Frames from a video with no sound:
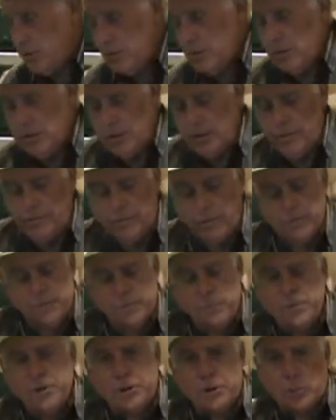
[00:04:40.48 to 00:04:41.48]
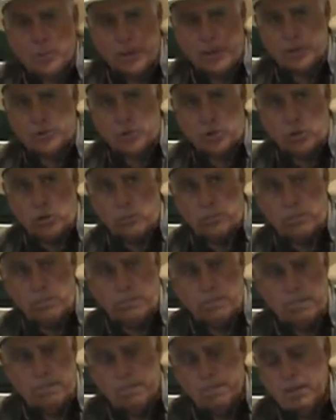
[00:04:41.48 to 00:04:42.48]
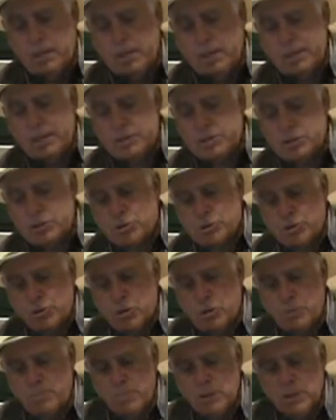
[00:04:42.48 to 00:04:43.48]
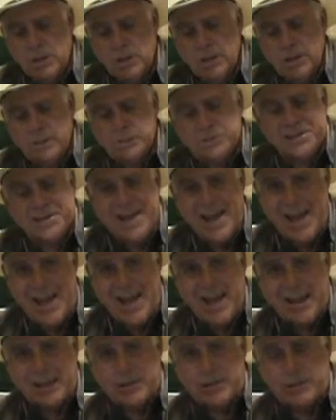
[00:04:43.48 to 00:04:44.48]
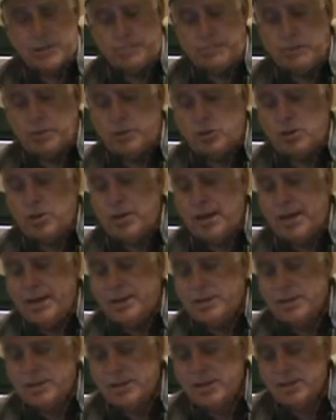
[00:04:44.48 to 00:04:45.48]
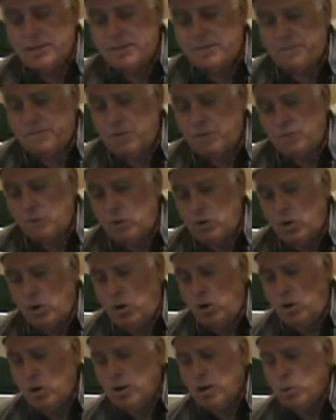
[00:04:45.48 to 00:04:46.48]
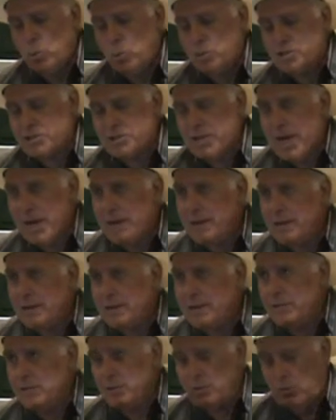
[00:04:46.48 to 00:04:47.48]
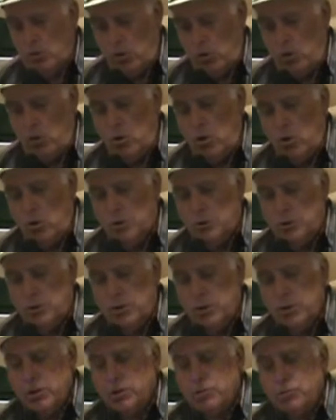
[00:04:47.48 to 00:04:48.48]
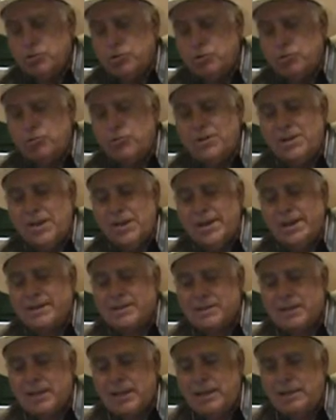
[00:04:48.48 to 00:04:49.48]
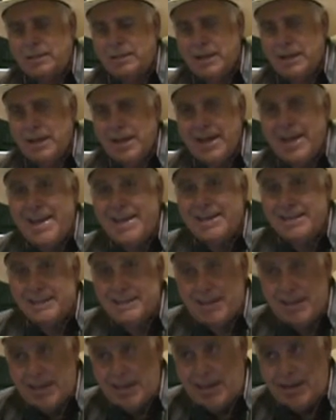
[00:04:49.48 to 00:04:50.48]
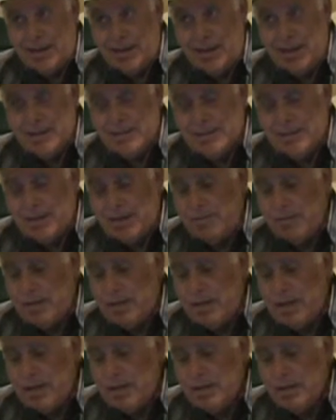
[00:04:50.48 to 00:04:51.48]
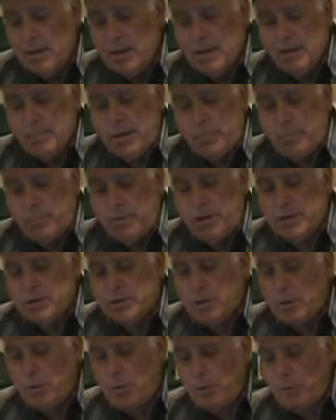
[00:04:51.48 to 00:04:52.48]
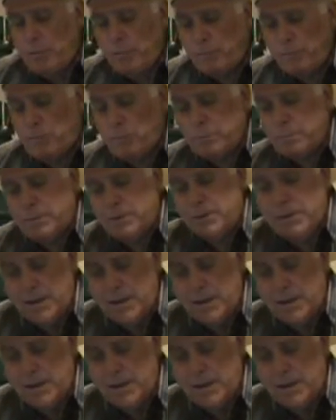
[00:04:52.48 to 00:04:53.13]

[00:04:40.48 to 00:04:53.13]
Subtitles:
I don't know if you're familiar with that term. It is a term, it was an act that the United States federal law was signed into law on June the 18th, 1878 by President Rutherford B.